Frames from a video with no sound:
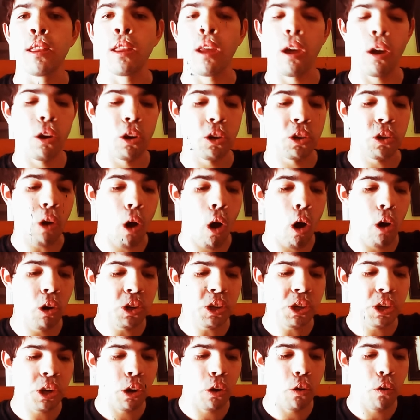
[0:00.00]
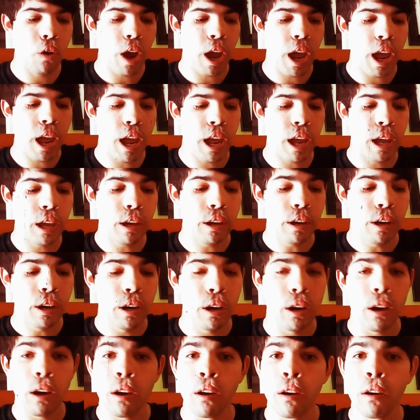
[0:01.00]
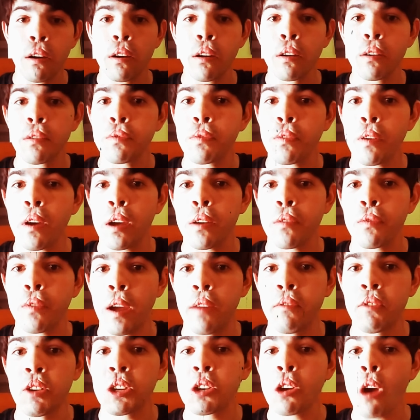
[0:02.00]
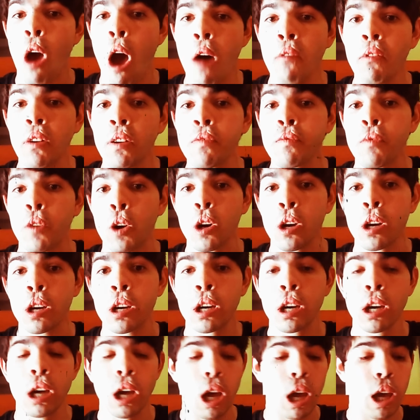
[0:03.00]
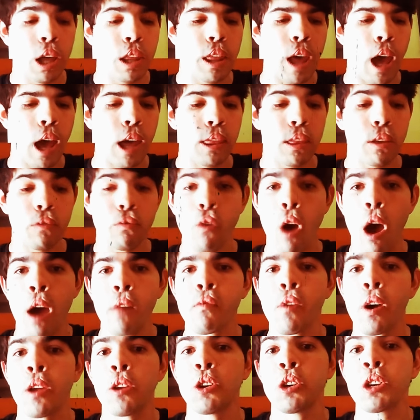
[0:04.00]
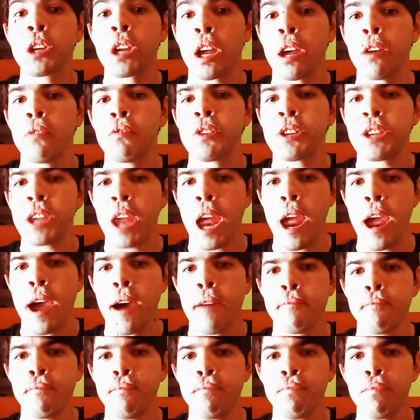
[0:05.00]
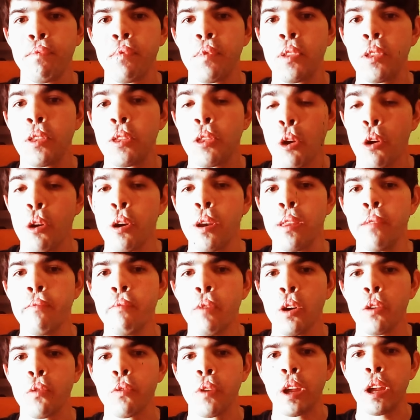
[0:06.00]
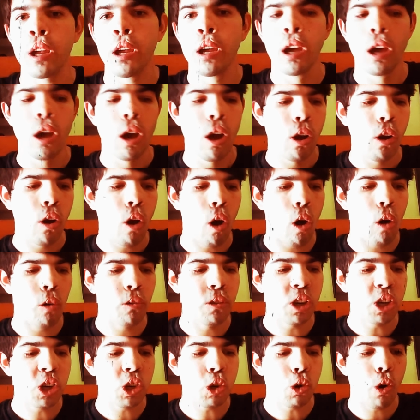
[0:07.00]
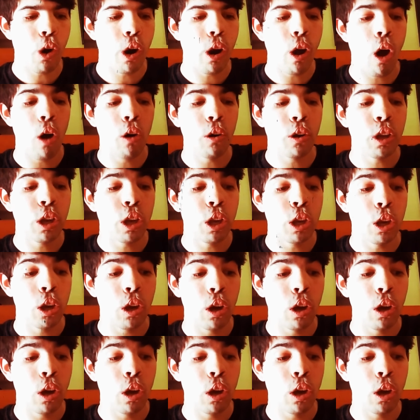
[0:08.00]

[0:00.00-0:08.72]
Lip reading: There's also a famous comic book that the Frog Brothers give Sam during the movie called Destroy All